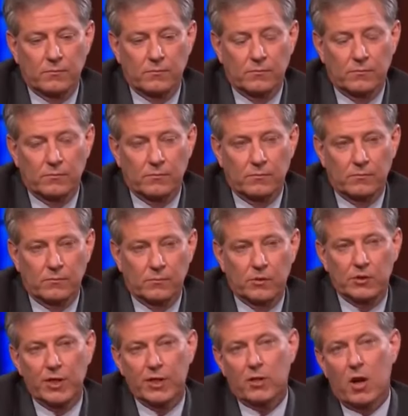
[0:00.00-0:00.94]

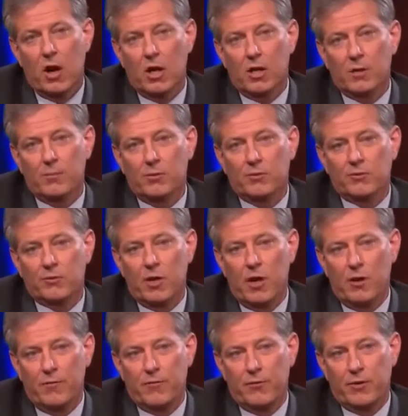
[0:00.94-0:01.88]

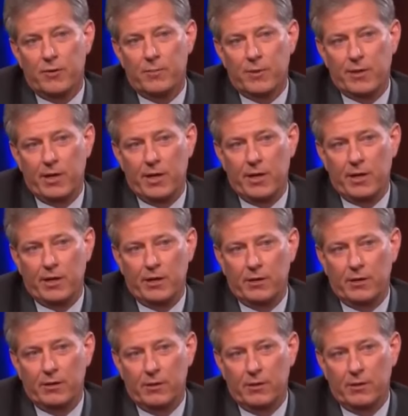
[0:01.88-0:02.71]
Herself in the beginning.